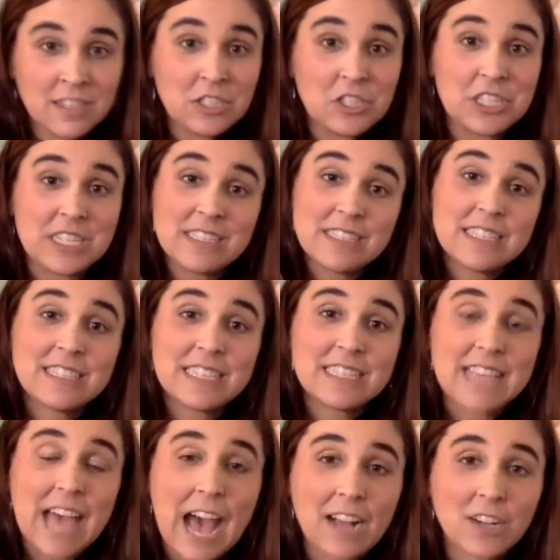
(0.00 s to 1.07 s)
Jesus
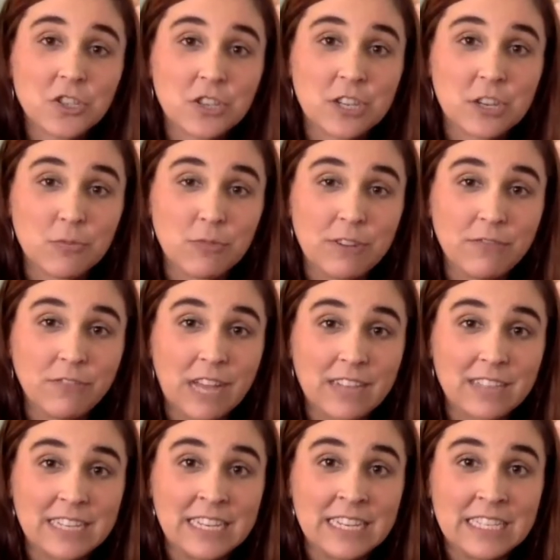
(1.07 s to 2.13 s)
is actually
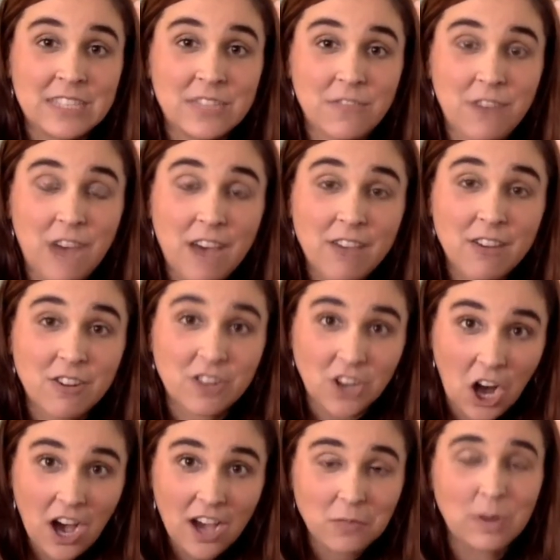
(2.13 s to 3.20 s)
reflecting his Father
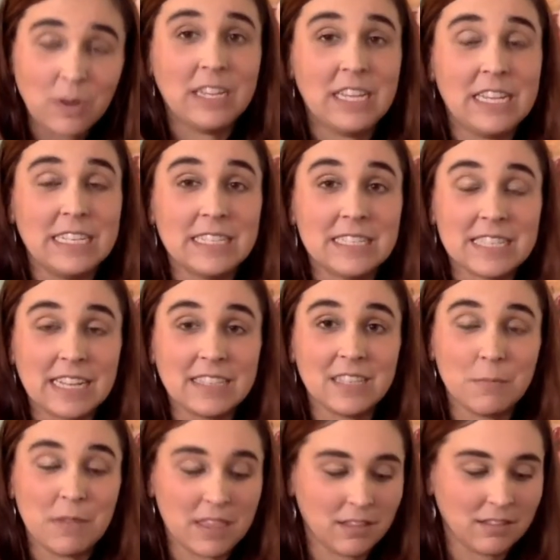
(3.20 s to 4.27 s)
God when he is said
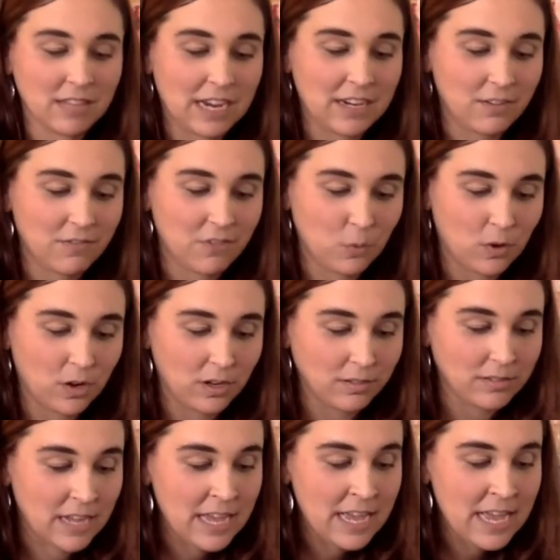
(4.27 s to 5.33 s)
to be the light of the
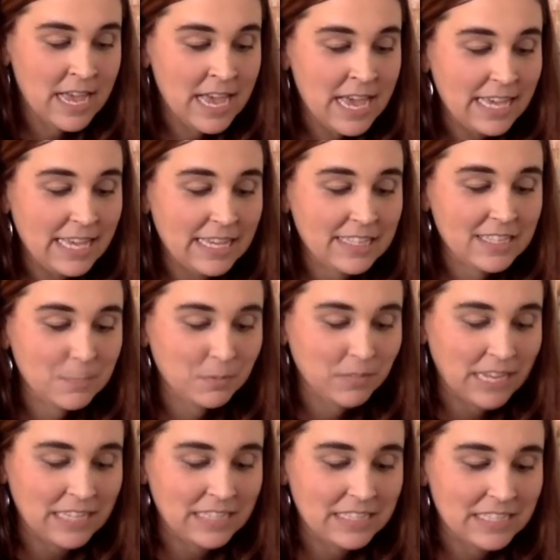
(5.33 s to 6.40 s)
world. He
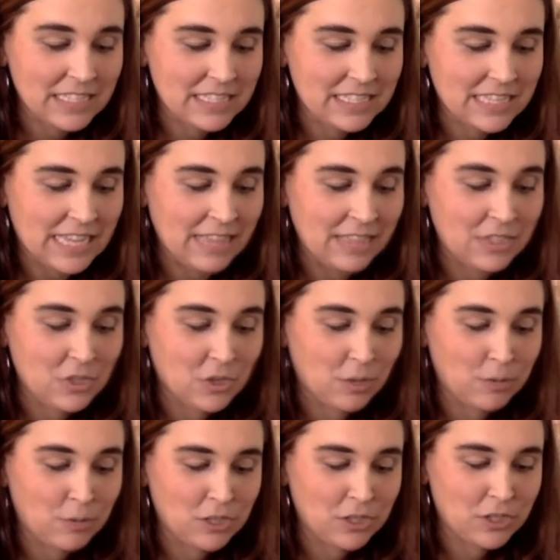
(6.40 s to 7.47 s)
explains this in the
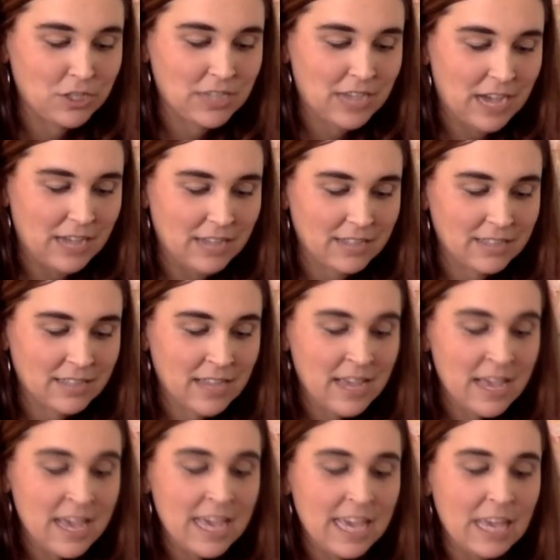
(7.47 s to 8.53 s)
scriptures to us.
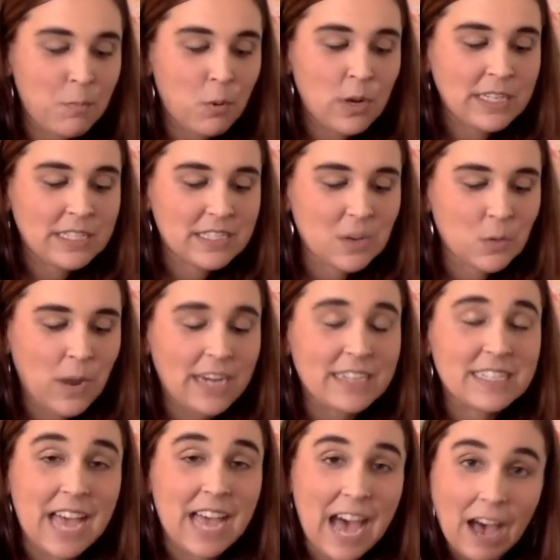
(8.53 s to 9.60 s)
He points the way
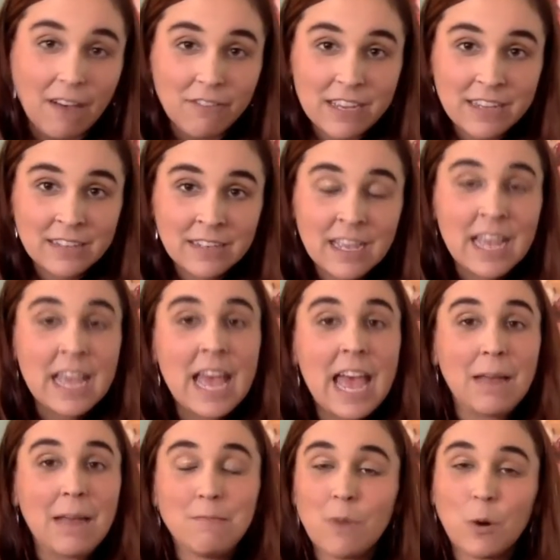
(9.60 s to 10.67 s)
to heaven,
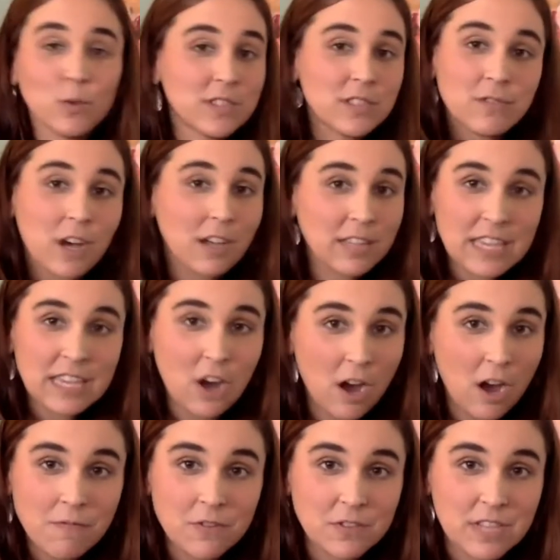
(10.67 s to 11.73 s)
and most of all, he
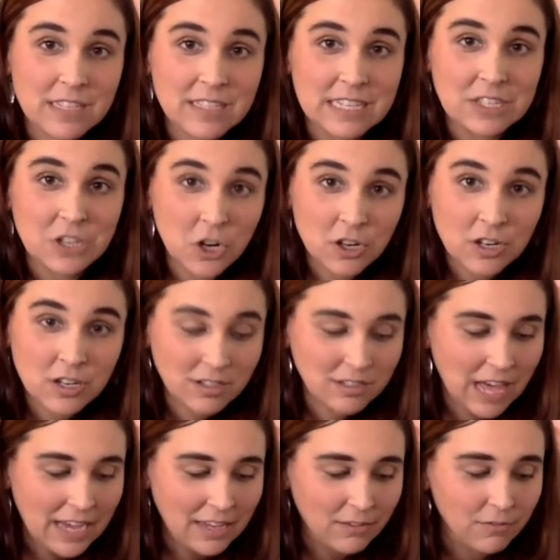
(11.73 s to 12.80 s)
offers us eternal
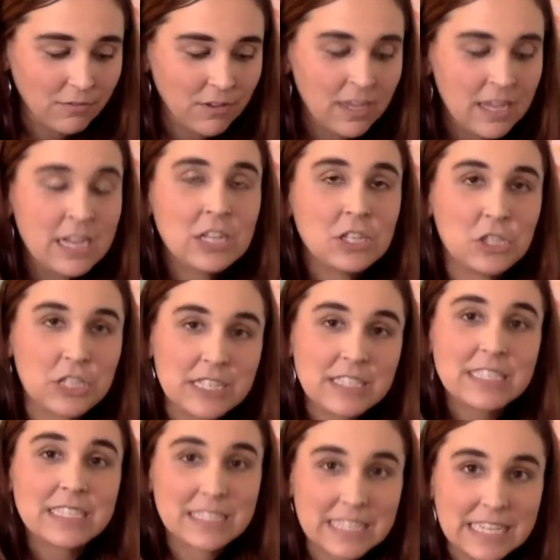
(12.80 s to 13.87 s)
life.
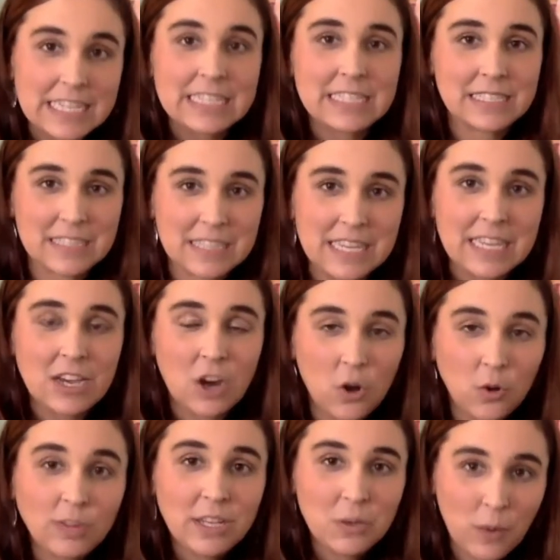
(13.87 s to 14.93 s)
Jesus is the
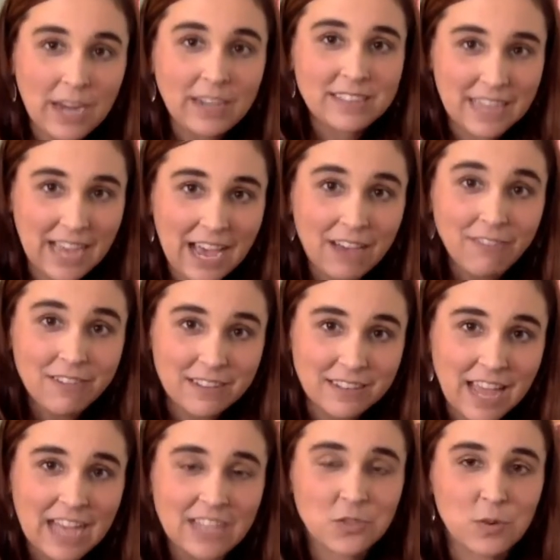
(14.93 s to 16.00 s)
only way to heaven,
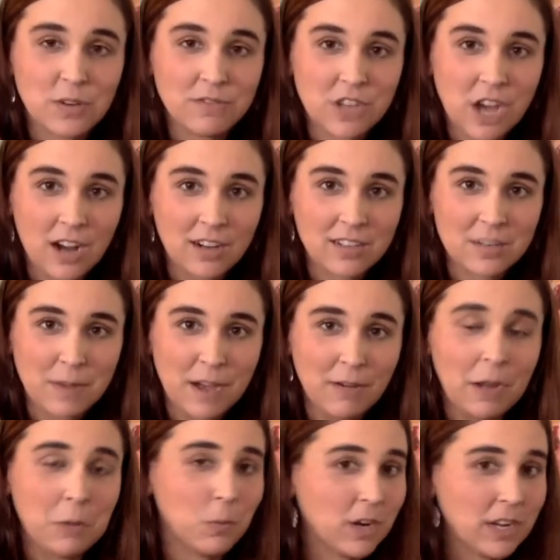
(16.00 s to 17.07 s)
as we've talked
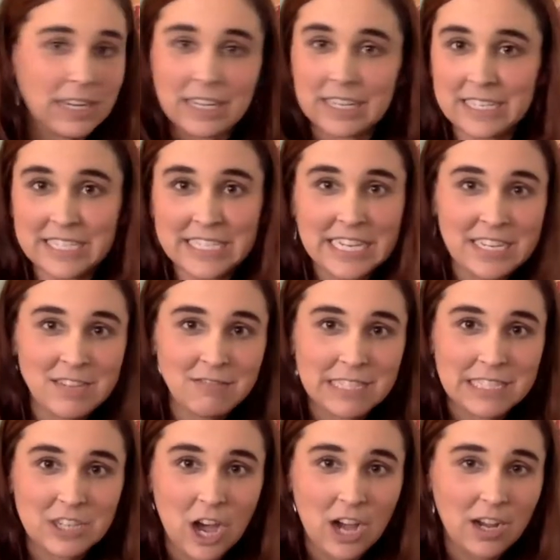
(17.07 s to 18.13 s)
about, and we're going to continue
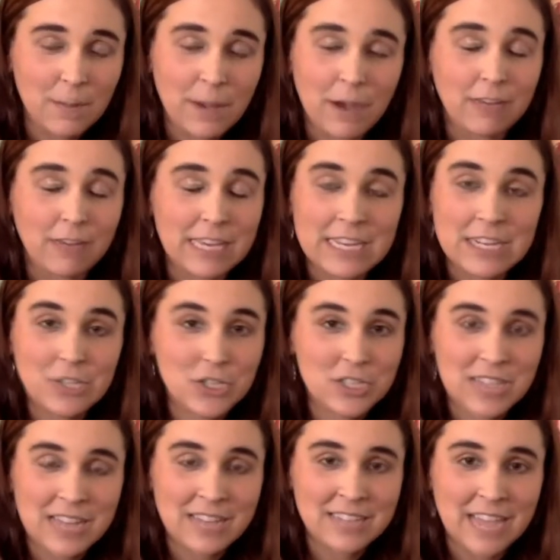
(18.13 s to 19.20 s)
to talk about each
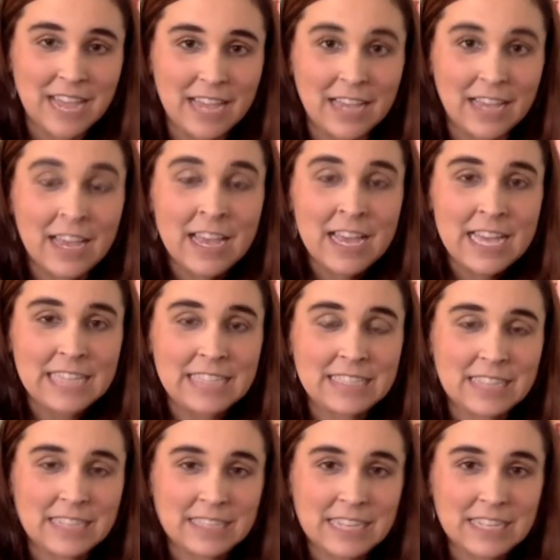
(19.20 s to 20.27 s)
Sunday in
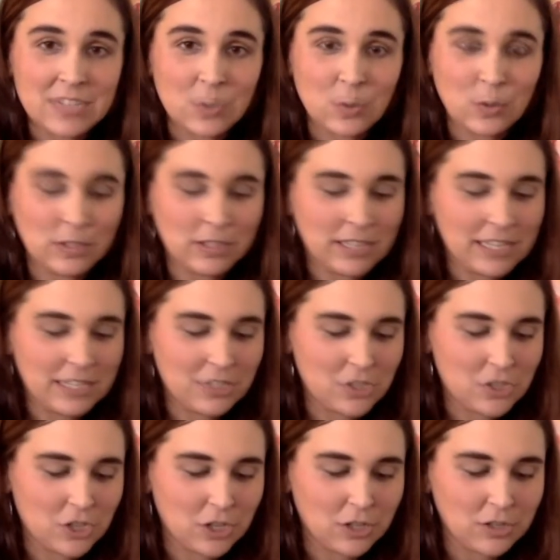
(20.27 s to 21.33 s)
Sunday school and kids'
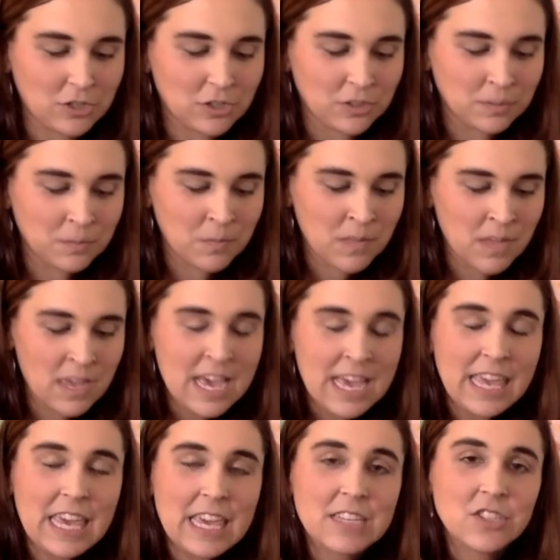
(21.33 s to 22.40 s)
church.
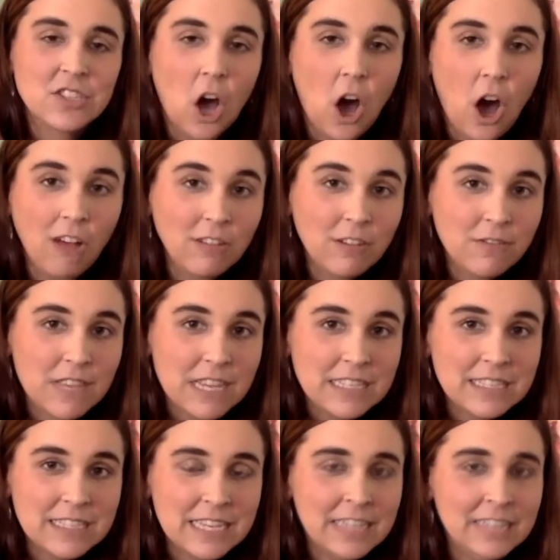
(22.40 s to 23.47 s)
He is all of
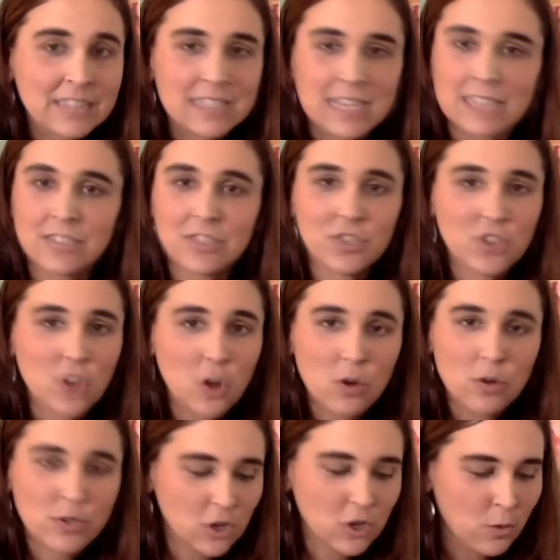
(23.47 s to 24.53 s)
these things and
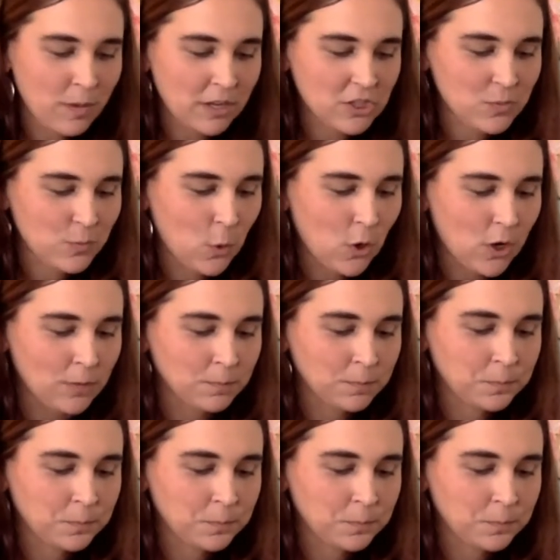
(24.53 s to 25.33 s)
so, so much more.